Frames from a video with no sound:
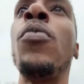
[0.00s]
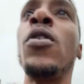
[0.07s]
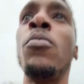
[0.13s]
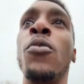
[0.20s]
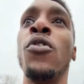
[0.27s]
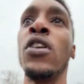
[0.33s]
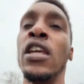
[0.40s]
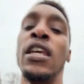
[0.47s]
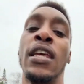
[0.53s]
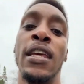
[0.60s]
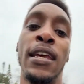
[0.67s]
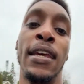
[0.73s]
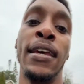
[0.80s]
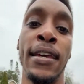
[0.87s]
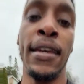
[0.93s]
in the morning,
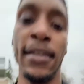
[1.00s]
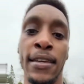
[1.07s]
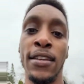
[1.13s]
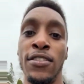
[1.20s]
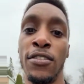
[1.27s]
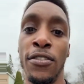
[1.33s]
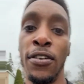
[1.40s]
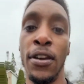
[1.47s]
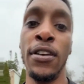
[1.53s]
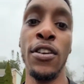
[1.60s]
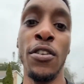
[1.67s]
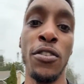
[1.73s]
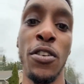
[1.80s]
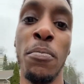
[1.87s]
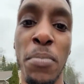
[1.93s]
get
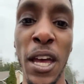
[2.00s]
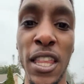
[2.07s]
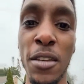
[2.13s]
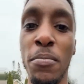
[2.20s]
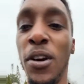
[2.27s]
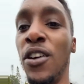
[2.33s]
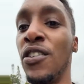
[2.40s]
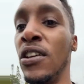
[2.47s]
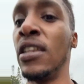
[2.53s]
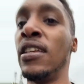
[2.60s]
your belly burning,